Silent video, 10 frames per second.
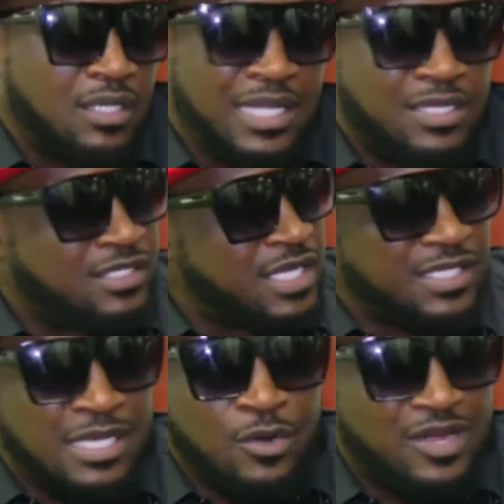like you say,
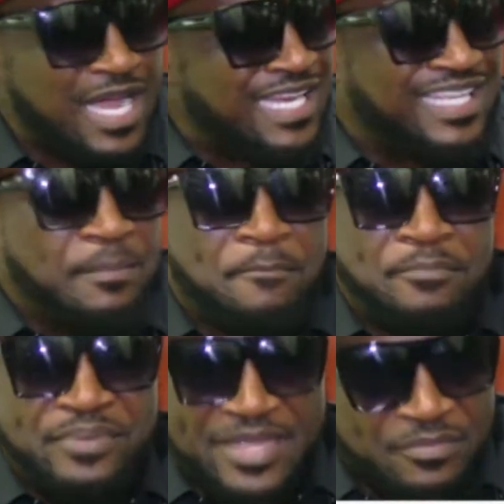it's an organic
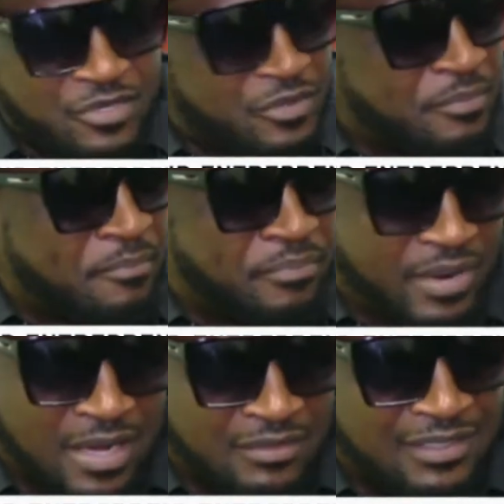premium
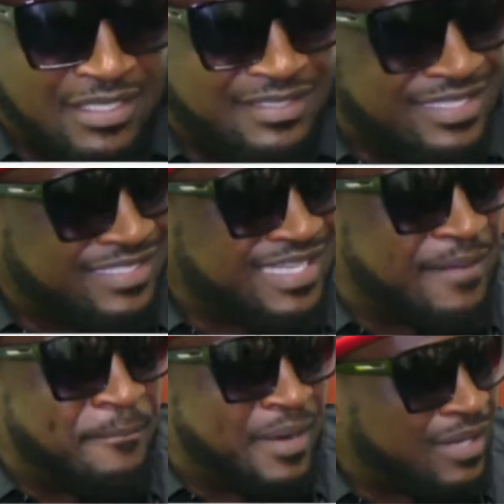brand that's
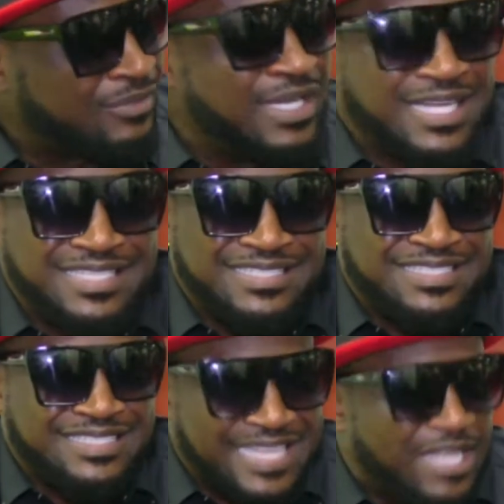about
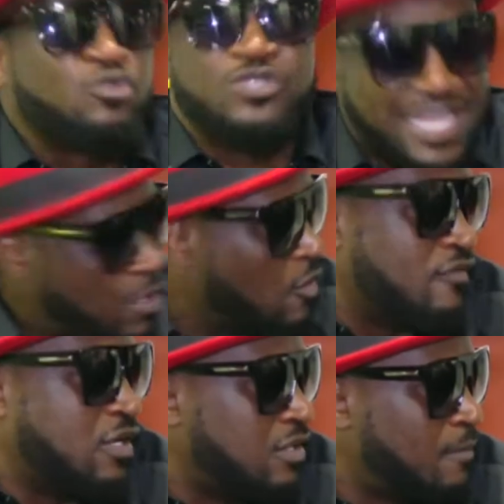to, t- to take
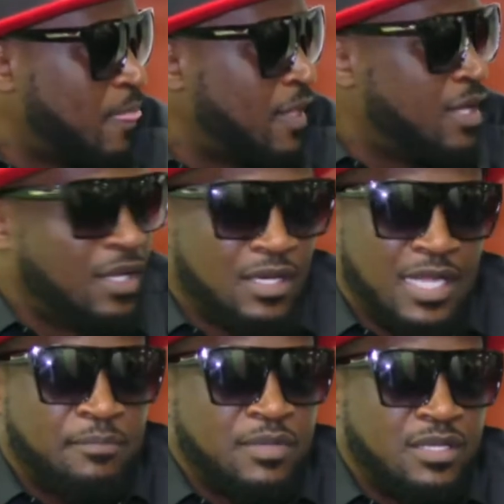over.
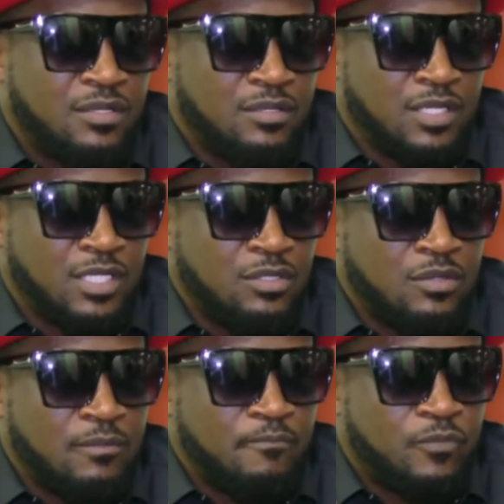Like me, you
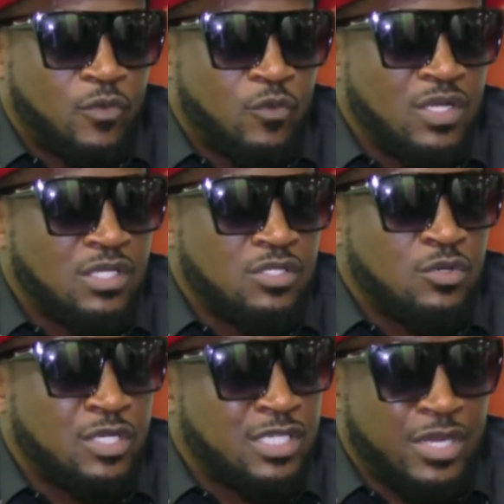know, when this
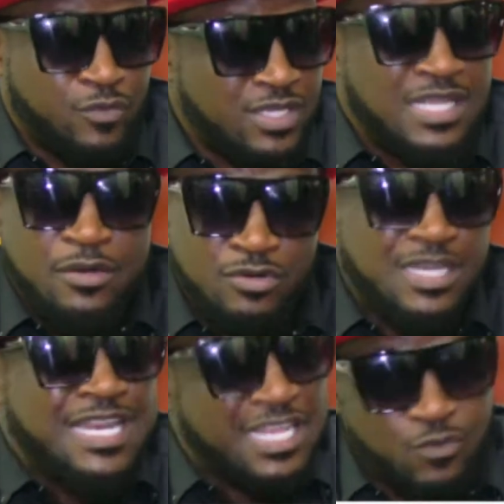was the reason I know the
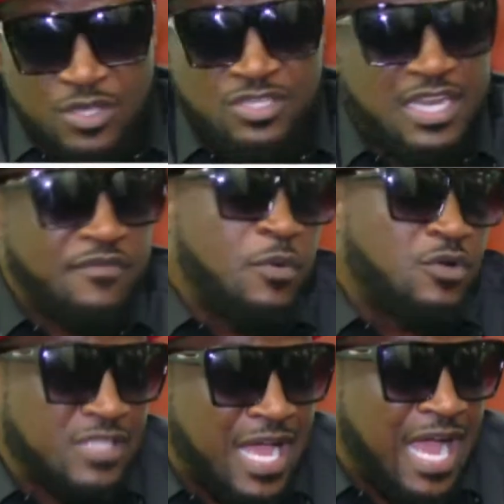next question
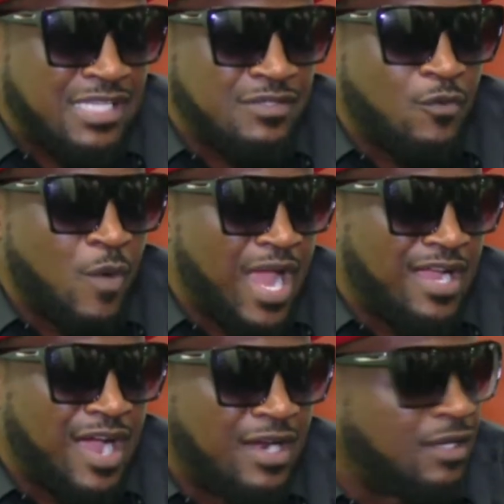everybody start asking why
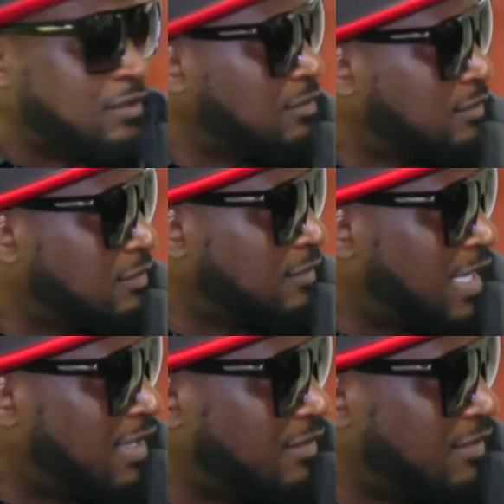Ghana, right?